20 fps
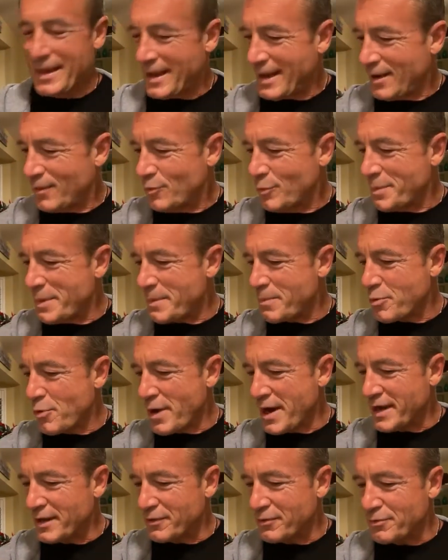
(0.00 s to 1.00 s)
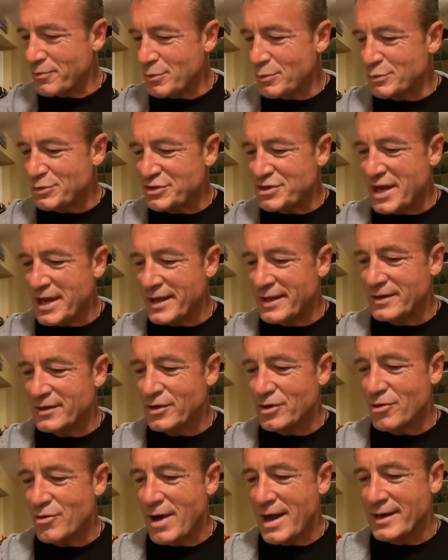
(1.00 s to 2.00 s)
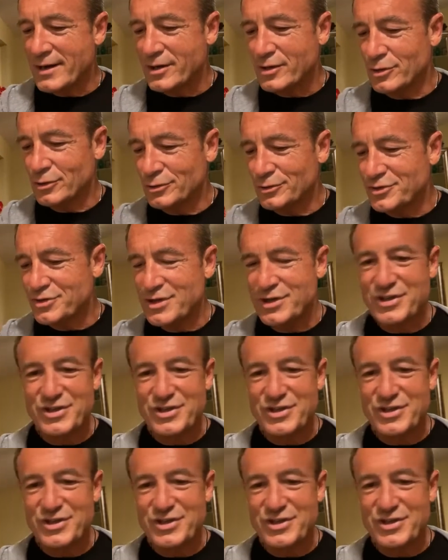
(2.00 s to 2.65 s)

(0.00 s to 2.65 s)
uh, we'll be praying through Second Chronicles